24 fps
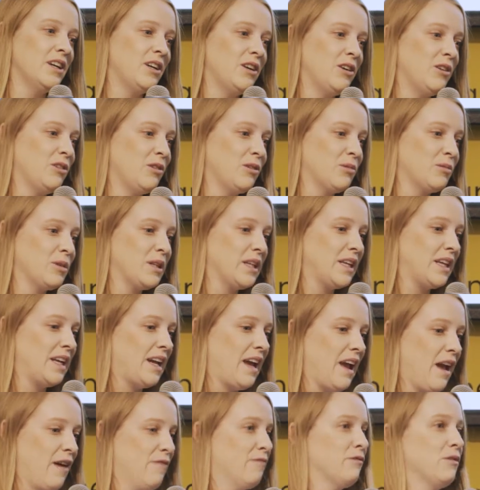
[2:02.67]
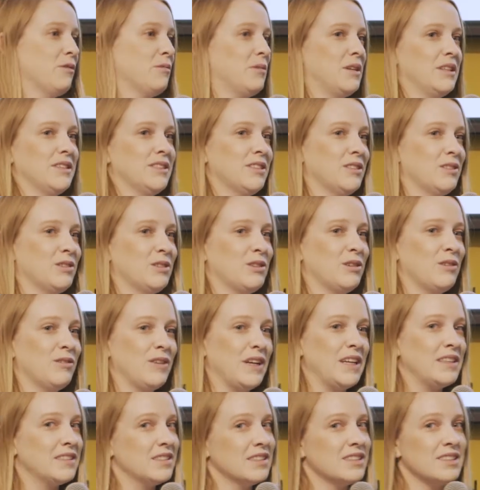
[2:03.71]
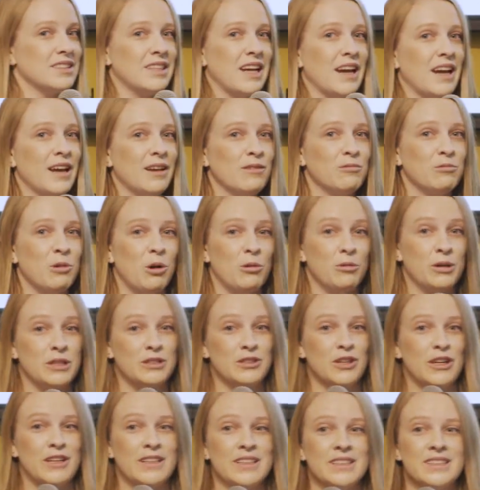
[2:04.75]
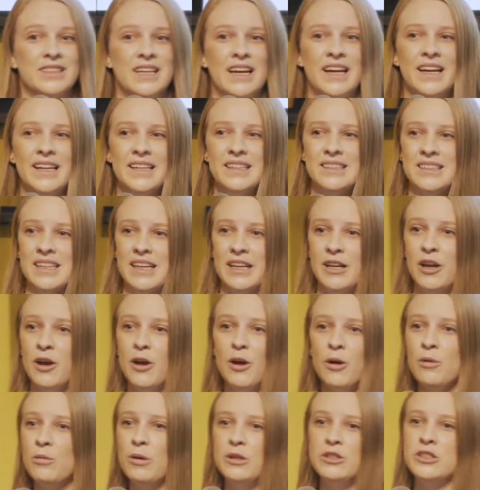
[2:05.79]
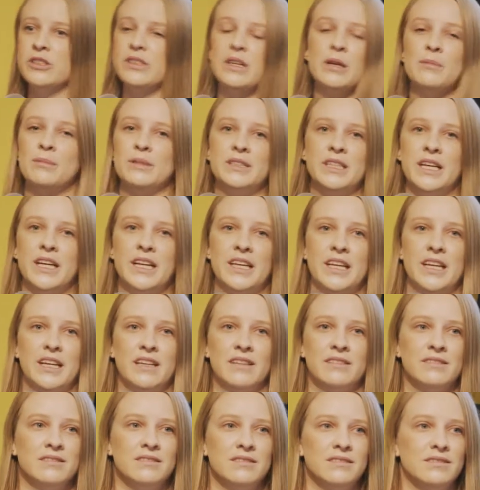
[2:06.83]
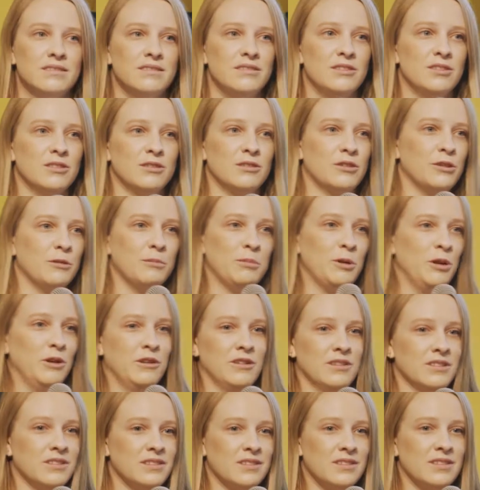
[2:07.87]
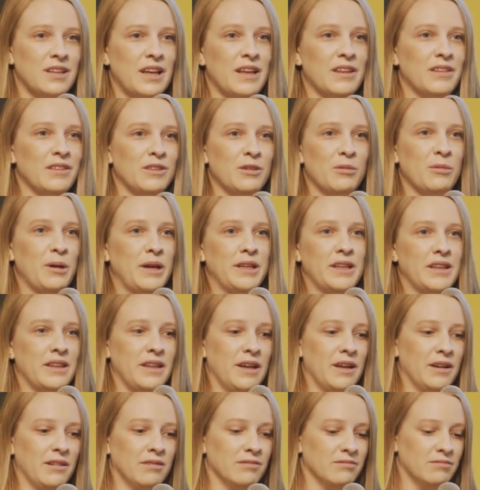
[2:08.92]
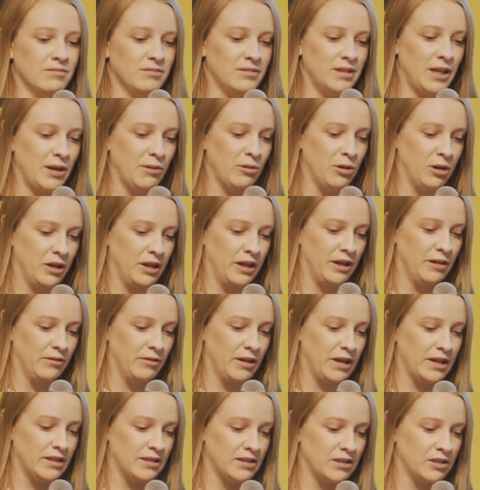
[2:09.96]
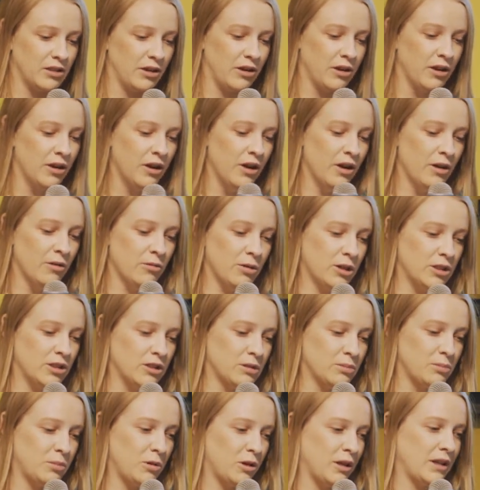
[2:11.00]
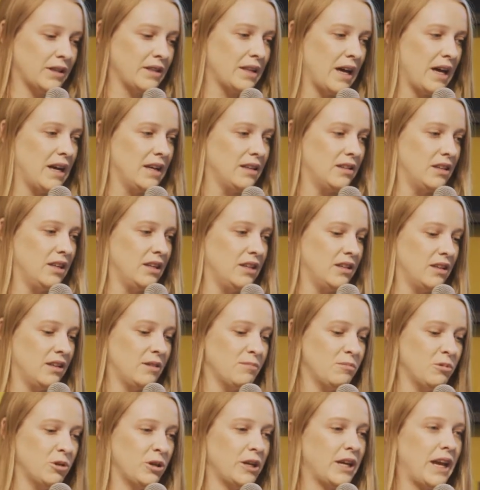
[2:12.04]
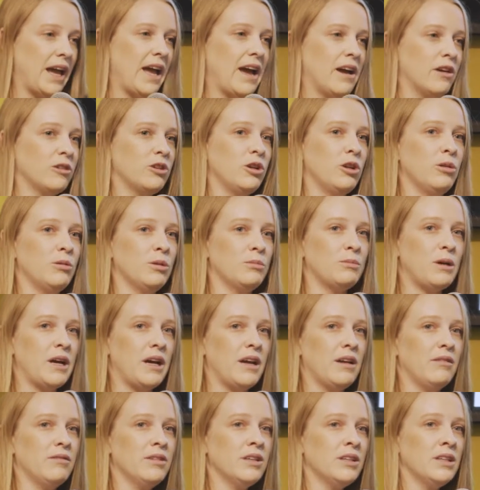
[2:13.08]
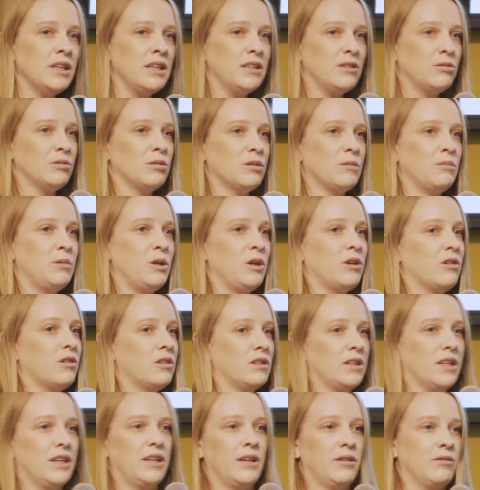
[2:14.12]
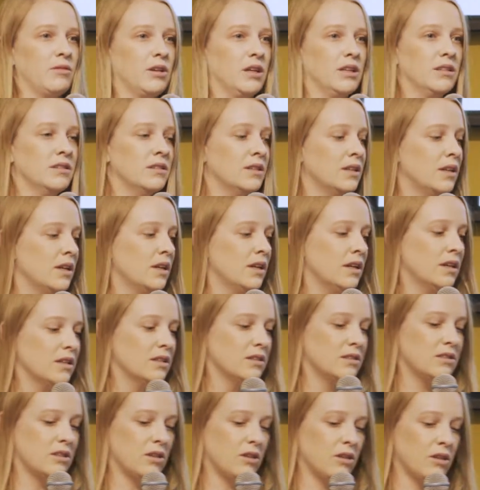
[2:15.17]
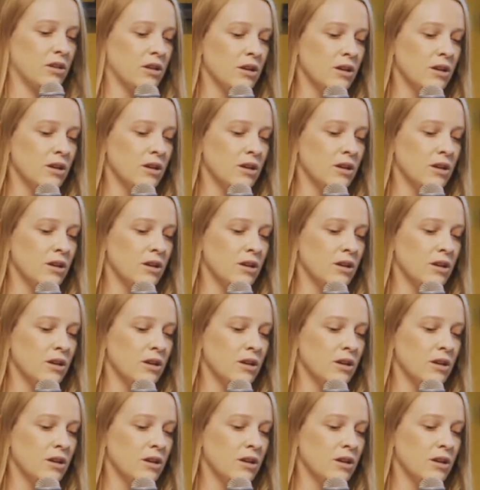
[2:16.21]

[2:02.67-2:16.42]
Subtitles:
really everyone to sort of understand what we're trying to say is like, we're just imitating computers and the way that they're working, right? So we're just putting our human behavior into a computer and letting it run. So